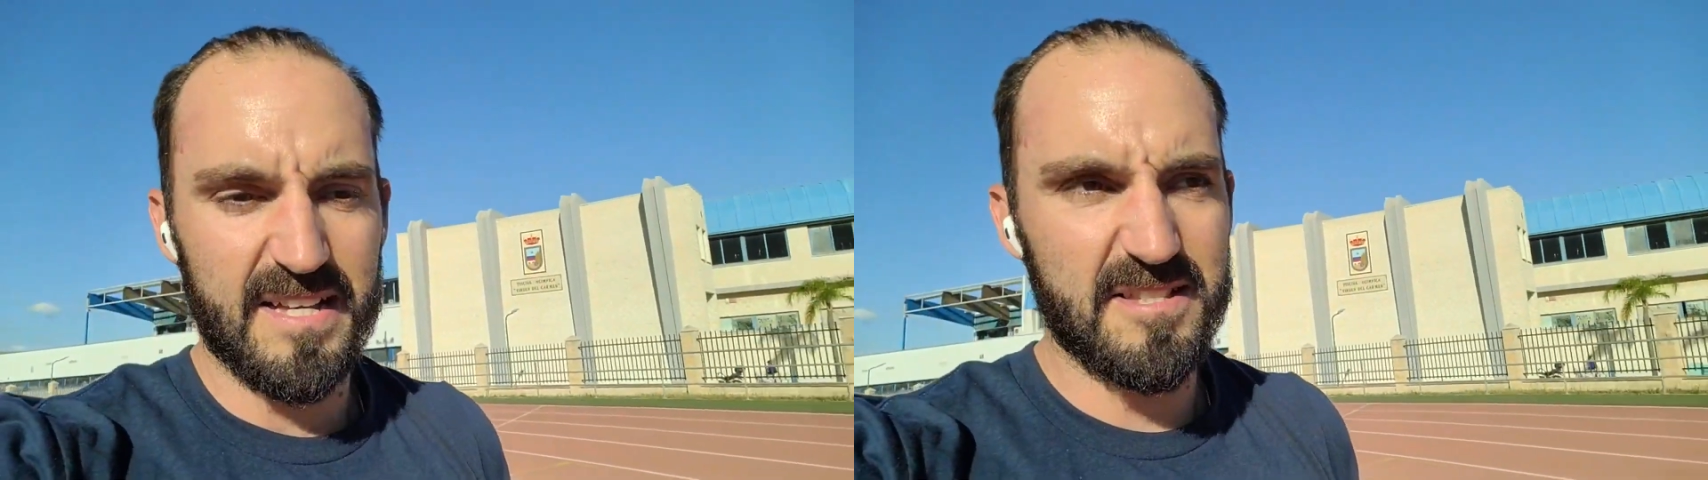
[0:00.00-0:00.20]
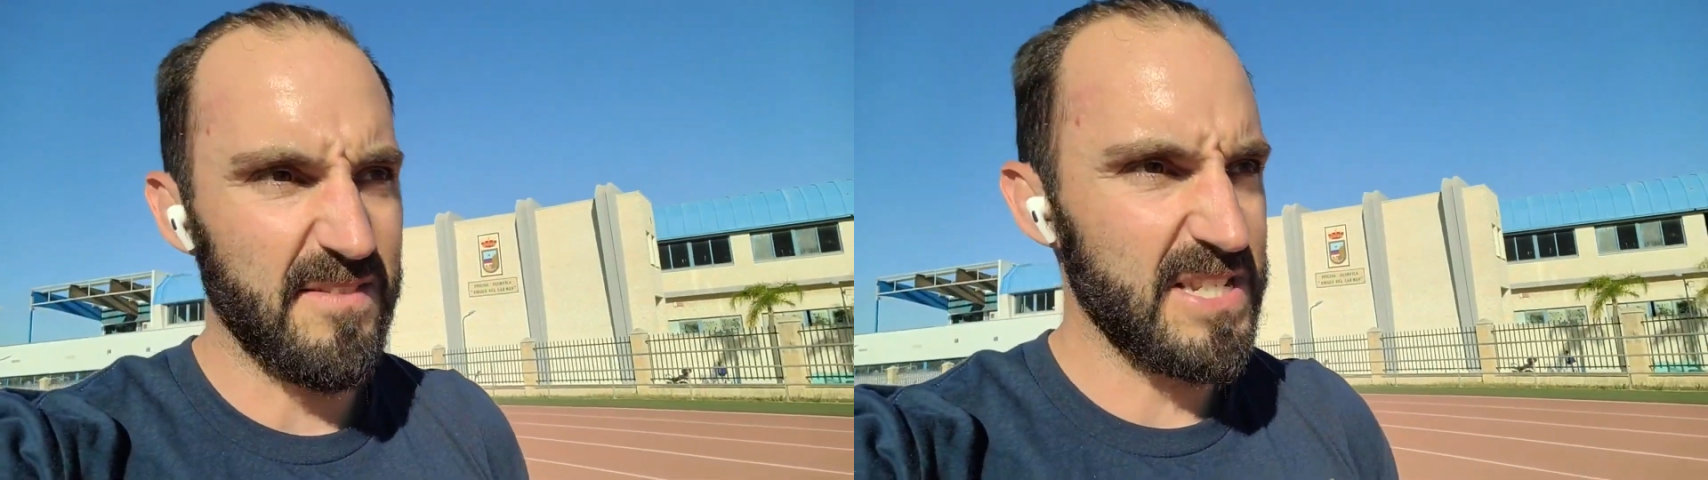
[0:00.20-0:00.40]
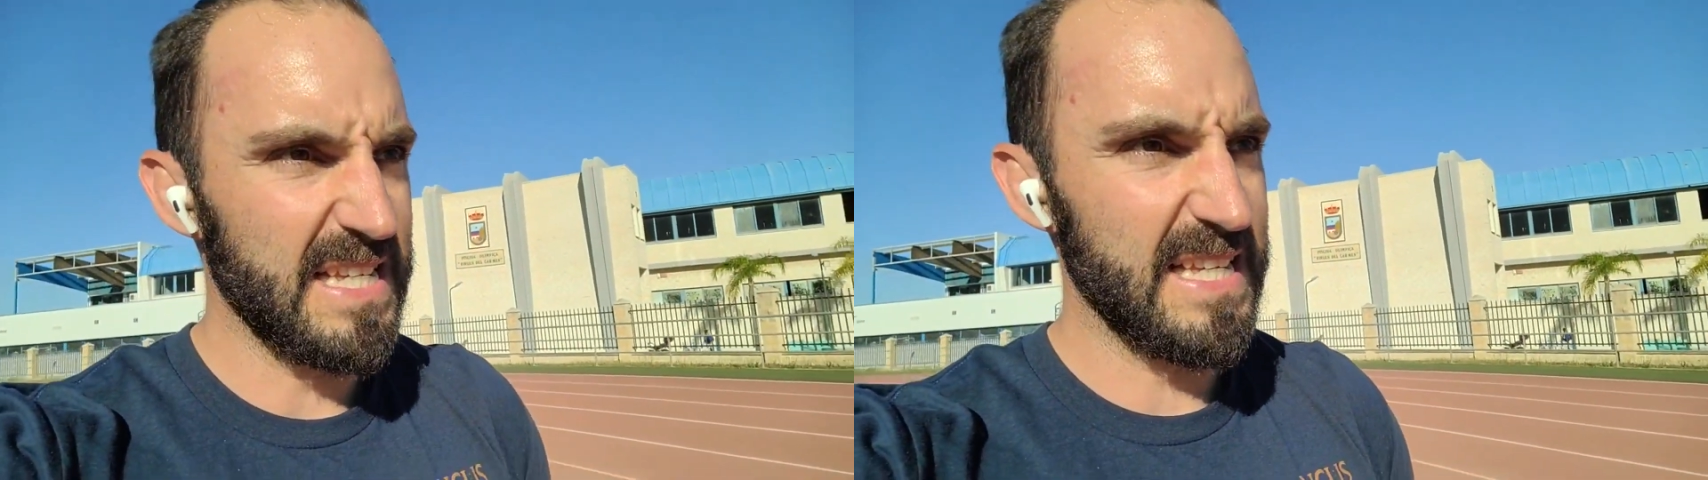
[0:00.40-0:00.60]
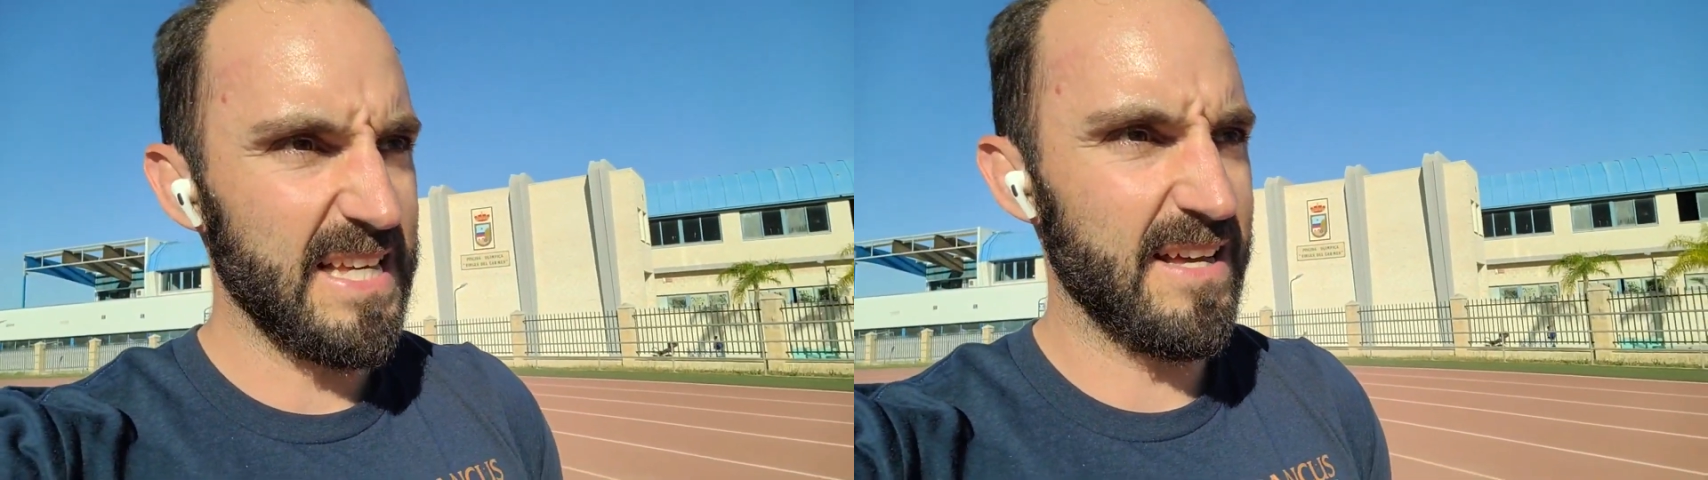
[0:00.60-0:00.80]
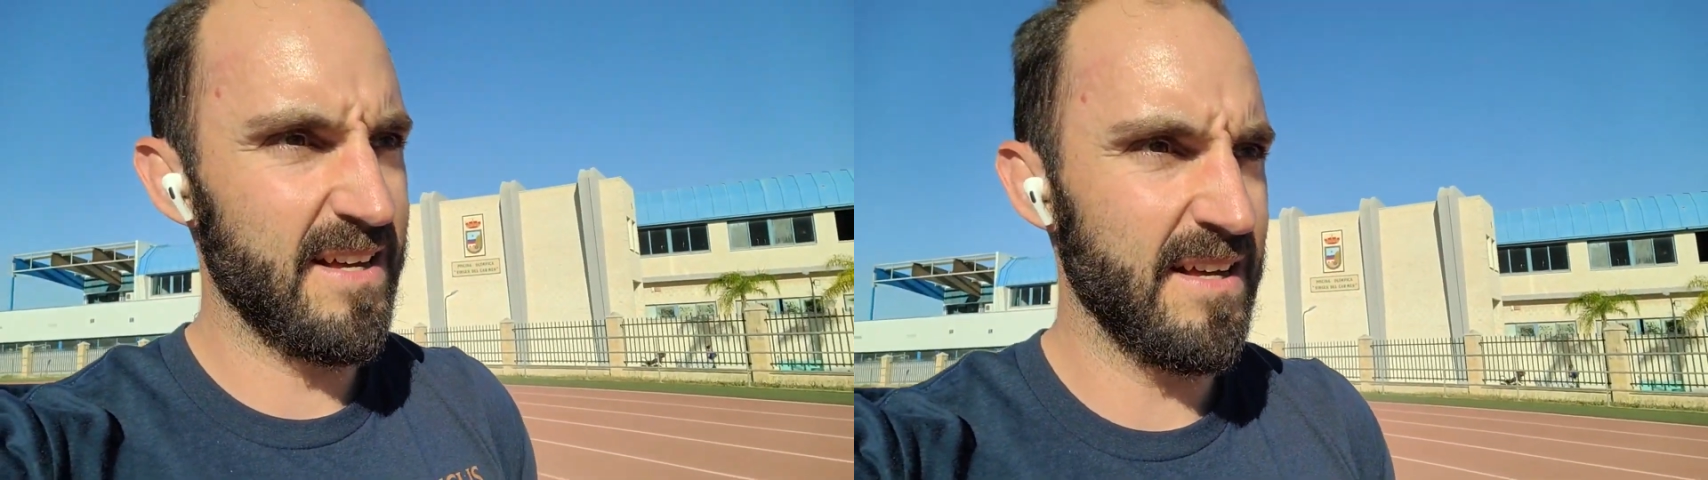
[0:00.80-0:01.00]

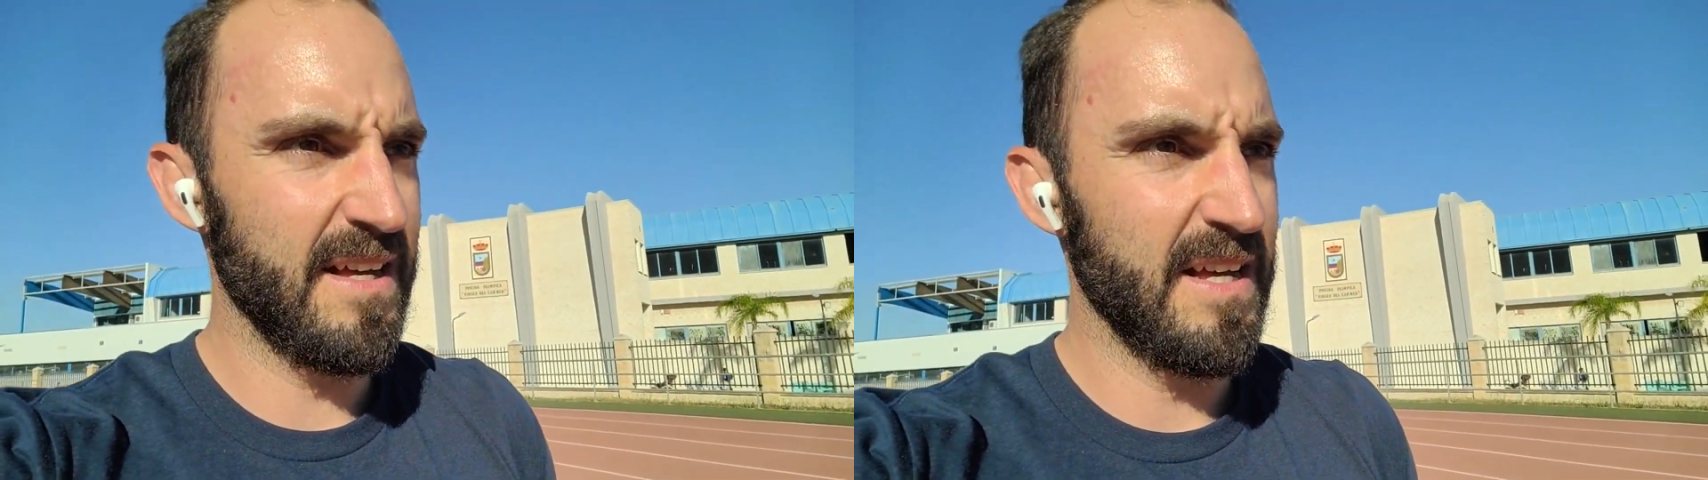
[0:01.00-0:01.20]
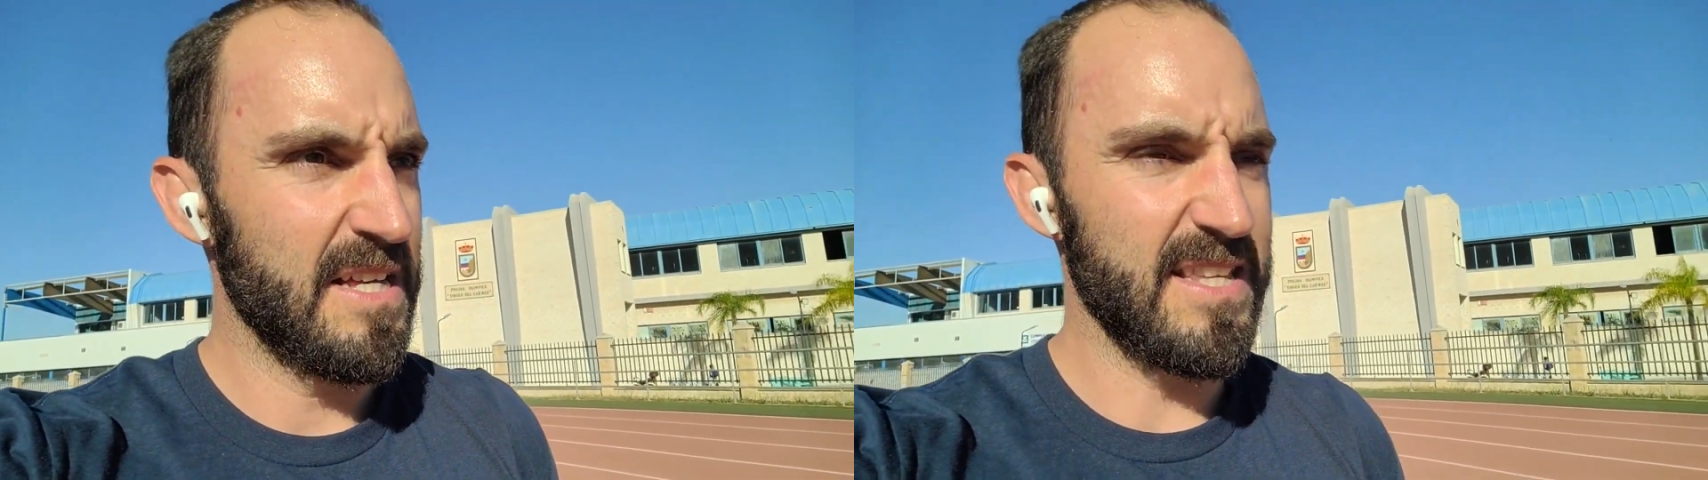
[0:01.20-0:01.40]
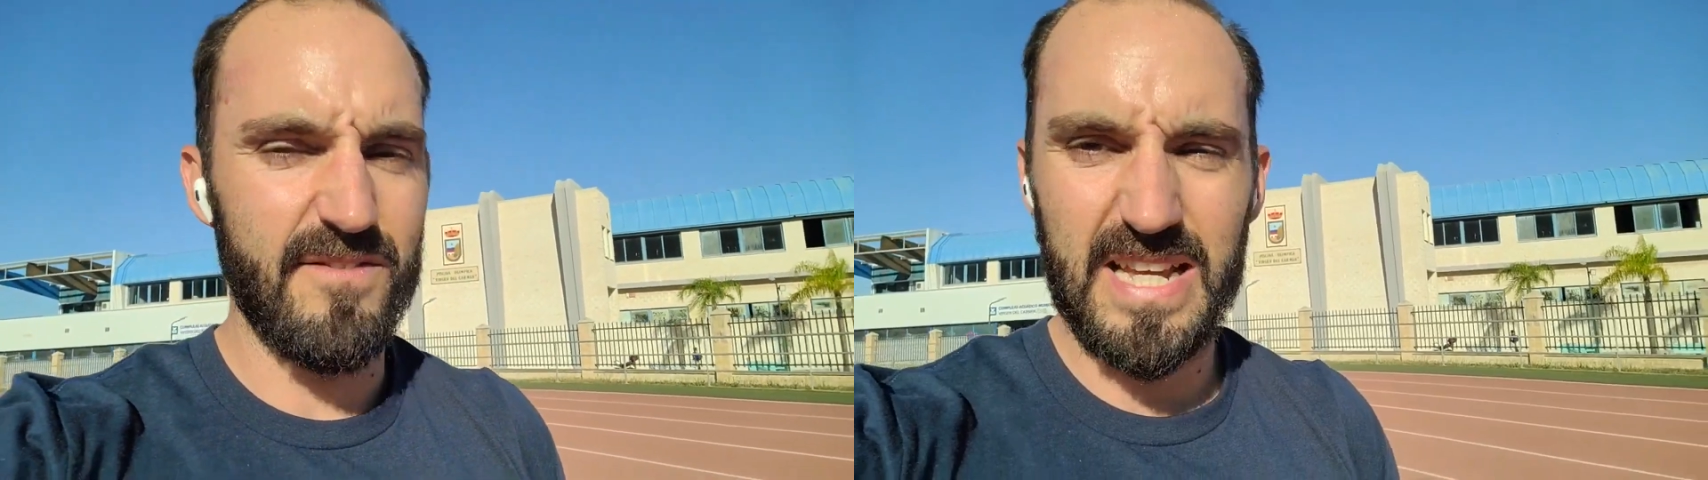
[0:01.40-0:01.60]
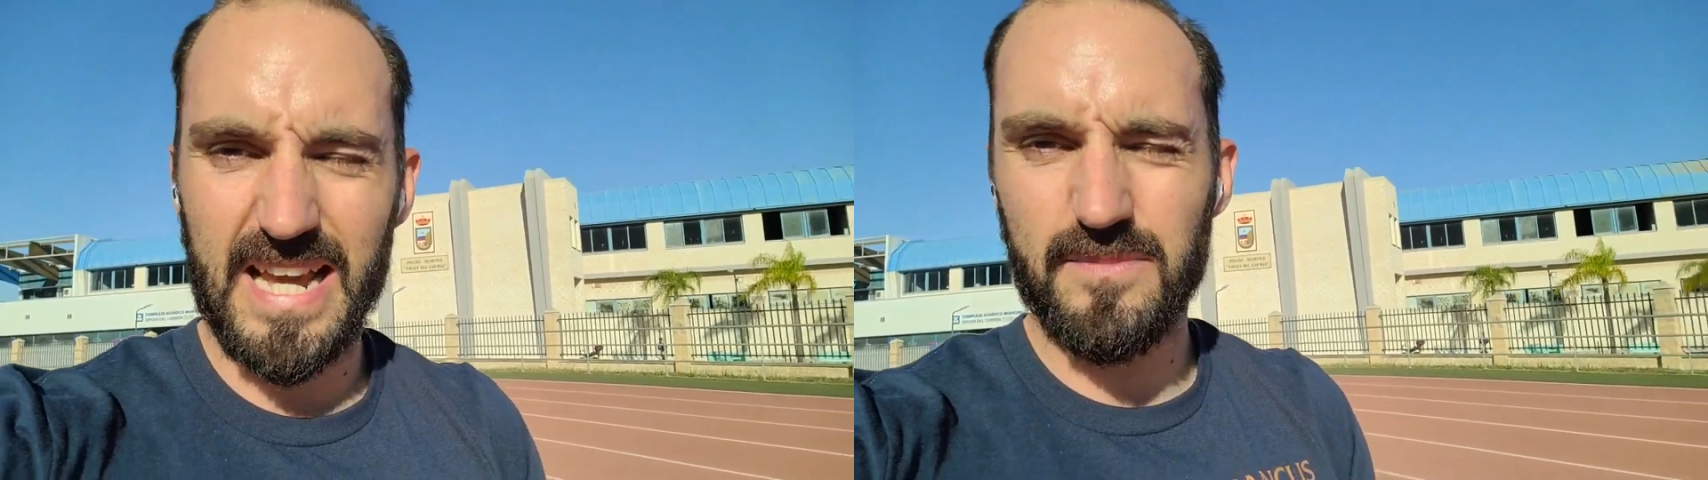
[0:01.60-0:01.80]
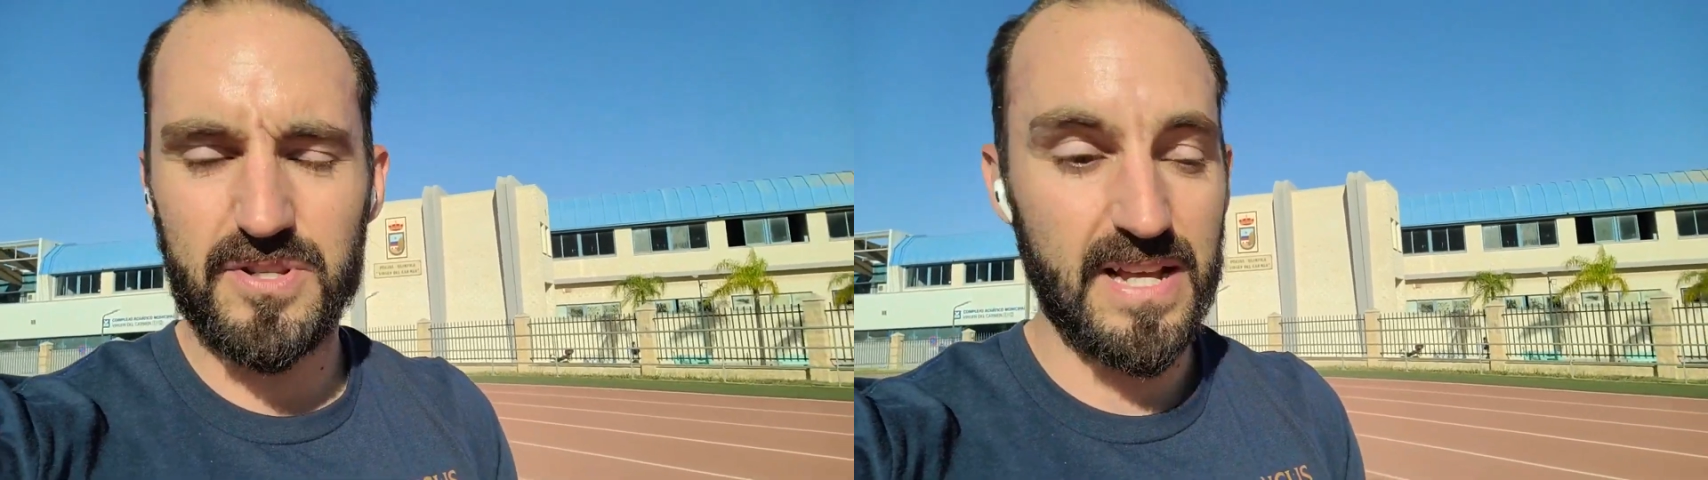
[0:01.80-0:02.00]

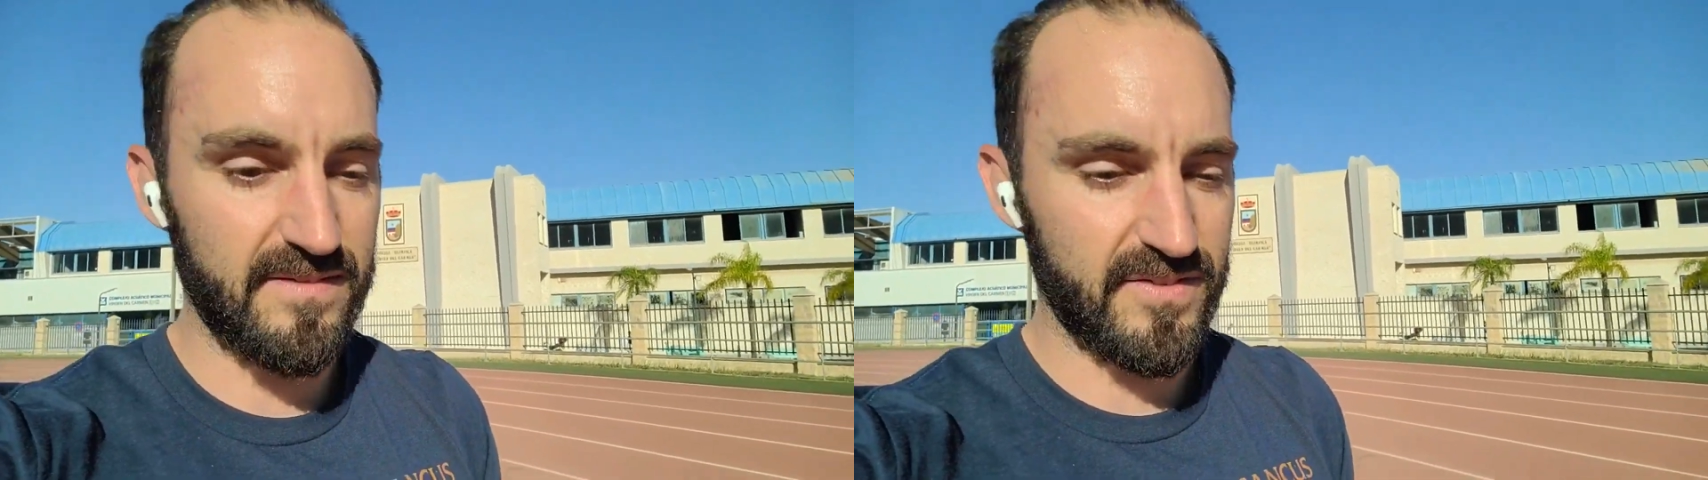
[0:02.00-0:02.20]
80%